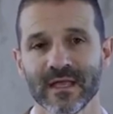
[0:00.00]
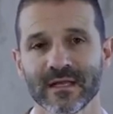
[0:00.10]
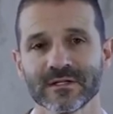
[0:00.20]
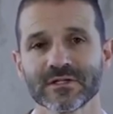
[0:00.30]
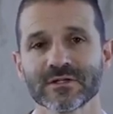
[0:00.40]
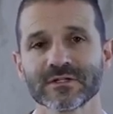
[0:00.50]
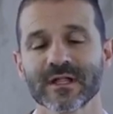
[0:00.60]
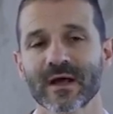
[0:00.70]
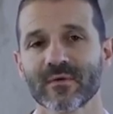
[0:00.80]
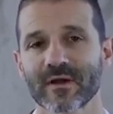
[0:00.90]
In addition to
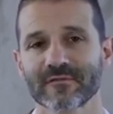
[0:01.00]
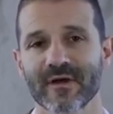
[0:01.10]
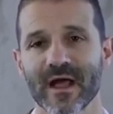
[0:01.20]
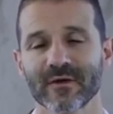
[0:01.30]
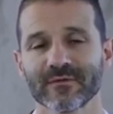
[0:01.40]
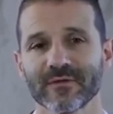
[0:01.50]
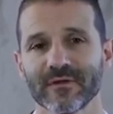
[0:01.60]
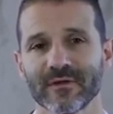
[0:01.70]
that, what I found